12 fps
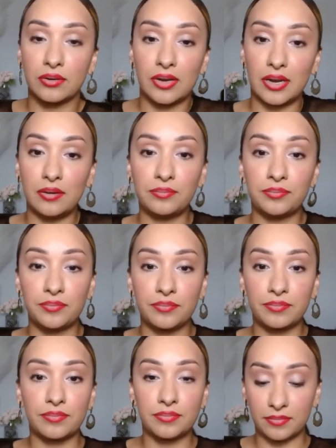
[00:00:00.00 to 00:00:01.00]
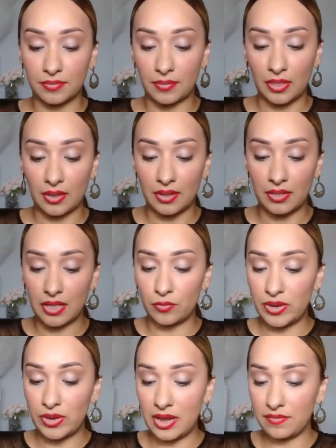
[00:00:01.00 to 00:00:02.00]
Okay. Now
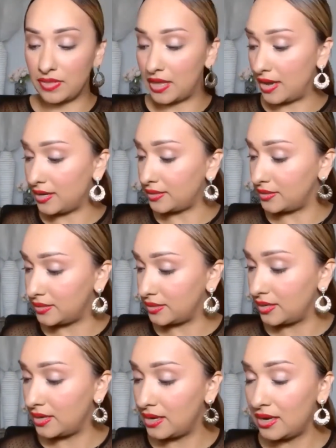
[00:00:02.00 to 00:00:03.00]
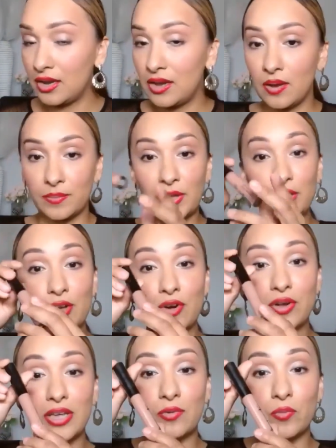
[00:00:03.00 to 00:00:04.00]
that we have that, I'm going to go
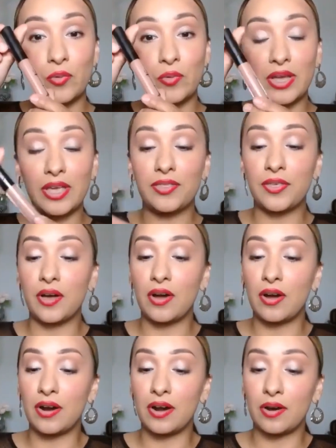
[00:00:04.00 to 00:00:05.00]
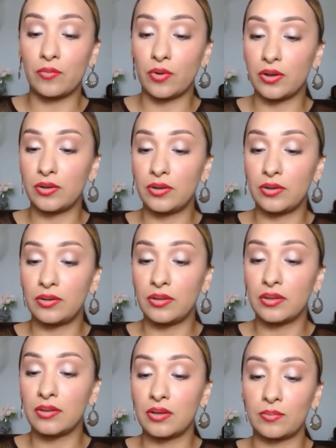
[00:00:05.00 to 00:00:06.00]
in with our
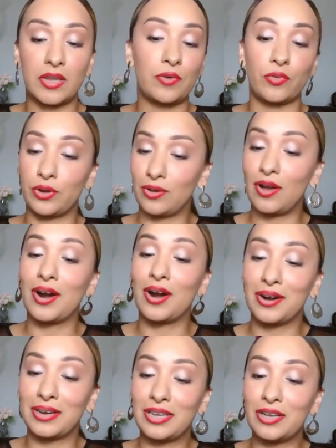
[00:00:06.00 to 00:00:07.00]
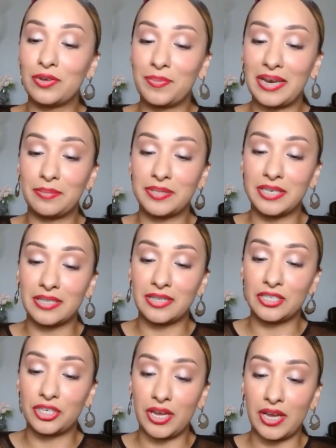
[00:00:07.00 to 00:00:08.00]
our liquid matte lipstick in the
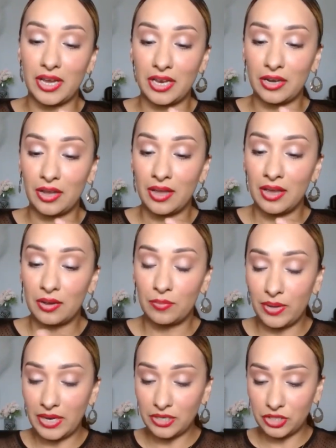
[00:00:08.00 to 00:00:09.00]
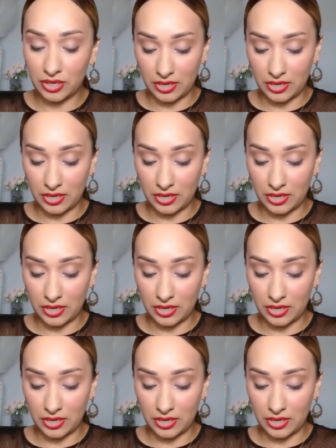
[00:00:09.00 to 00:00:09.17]
shade Beach